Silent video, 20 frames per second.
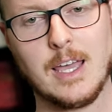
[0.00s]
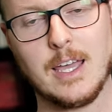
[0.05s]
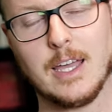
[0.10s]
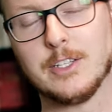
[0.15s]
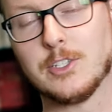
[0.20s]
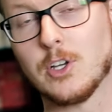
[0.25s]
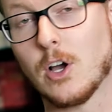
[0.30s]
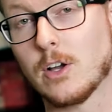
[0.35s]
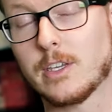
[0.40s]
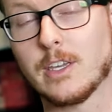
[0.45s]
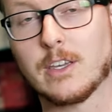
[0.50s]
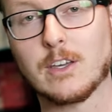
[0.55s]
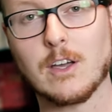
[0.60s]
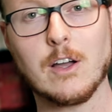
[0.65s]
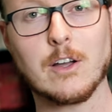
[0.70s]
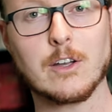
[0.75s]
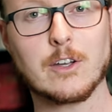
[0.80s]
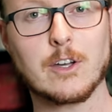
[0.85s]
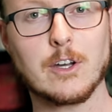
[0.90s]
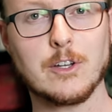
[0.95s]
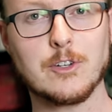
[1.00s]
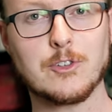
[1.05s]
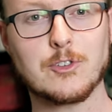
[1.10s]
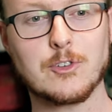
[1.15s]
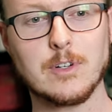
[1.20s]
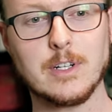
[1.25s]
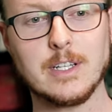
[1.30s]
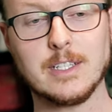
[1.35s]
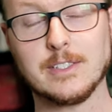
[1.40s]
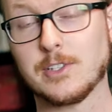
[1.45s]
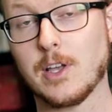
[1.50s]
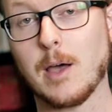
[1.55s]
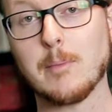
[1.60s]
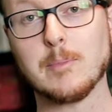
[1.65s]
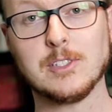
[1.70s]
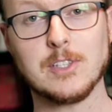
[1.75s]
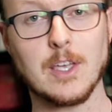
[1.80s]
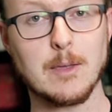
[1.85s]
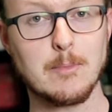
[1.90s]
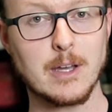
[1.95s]
and Donkey Kong Country and
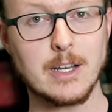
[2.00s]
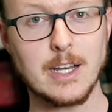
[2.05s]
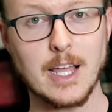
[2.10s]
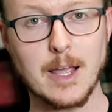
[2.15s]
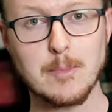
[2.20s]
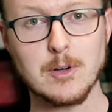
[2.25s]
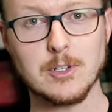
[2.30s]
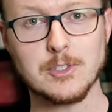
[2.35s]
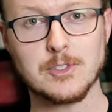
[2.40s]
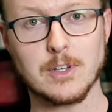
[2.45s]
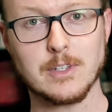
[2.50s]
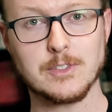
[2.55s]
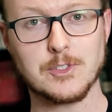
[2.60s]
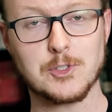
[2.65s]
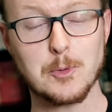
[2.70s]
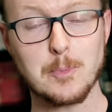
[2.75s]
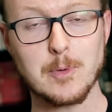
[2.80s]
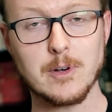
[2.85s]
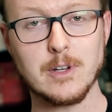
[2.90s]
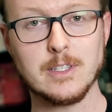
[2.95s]
Zombies Ate My Neighbors on Super